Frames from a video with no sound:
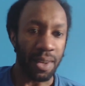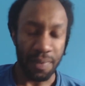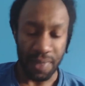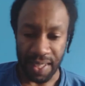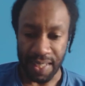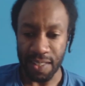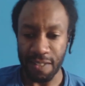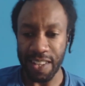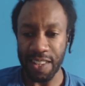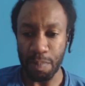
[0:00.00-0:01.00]
after
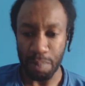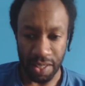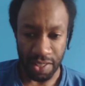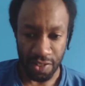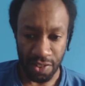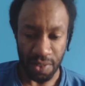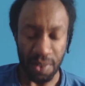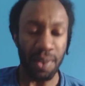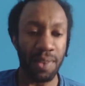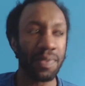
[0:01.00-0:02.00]
his great speech,
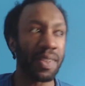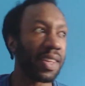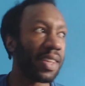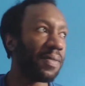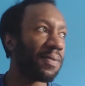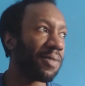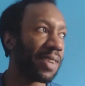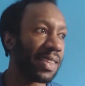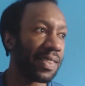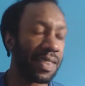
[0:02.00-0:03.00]
after he
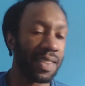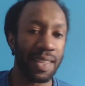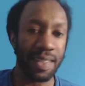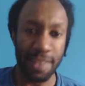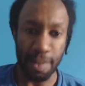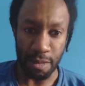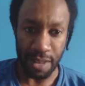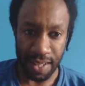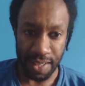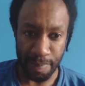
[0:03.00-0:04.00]
flees his
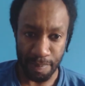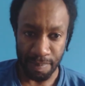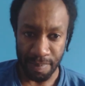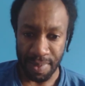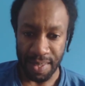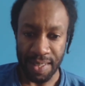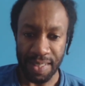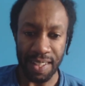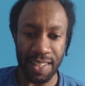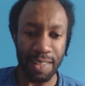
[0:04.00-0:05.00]
samurai them,
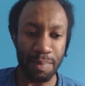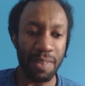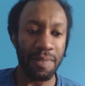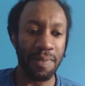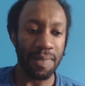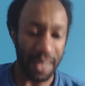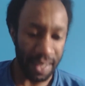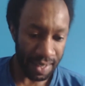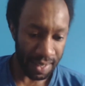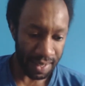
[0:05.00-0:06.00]
telling them to
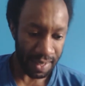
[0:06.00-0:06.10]
flee,